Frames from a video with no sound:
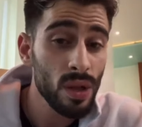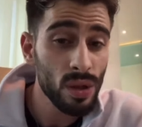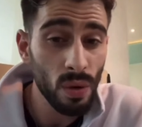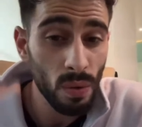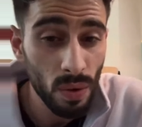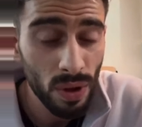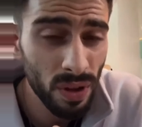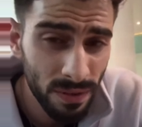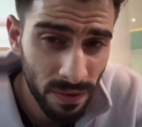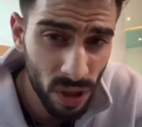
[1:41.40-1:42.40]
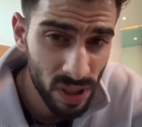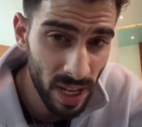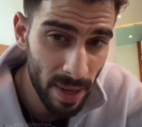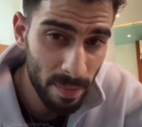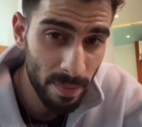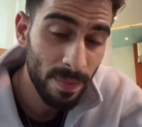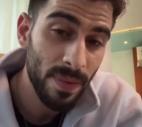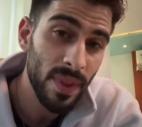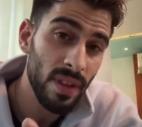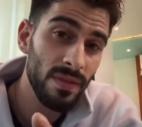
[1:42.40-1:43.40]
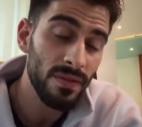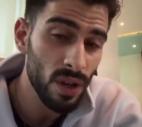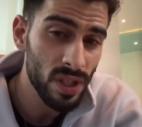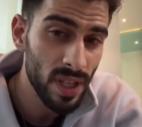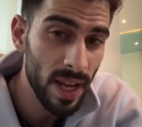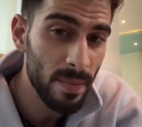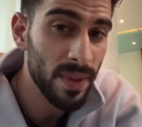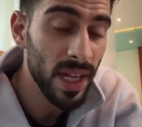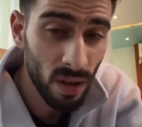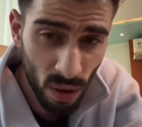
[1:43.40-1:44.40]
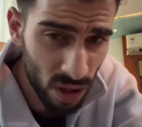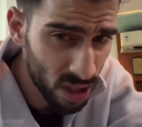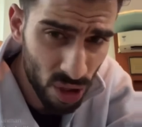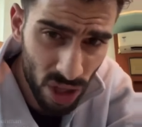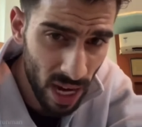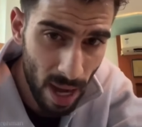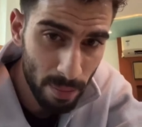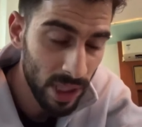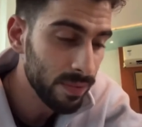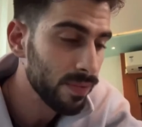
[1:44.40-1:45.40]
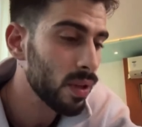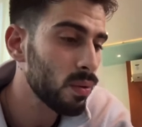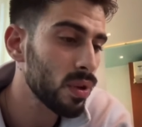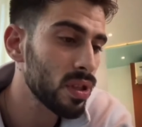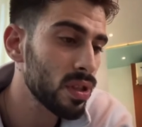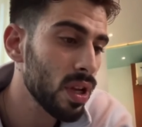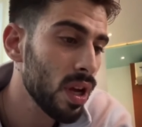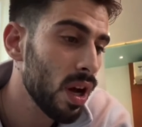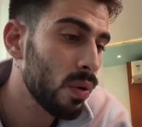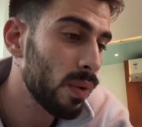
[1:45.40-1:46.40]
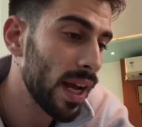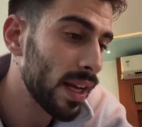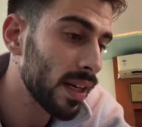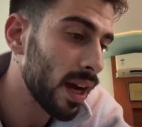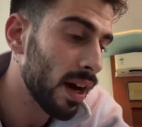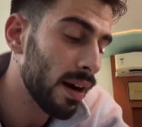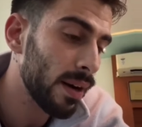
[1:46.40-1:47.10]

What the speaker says: So the first time that all this shit happened was when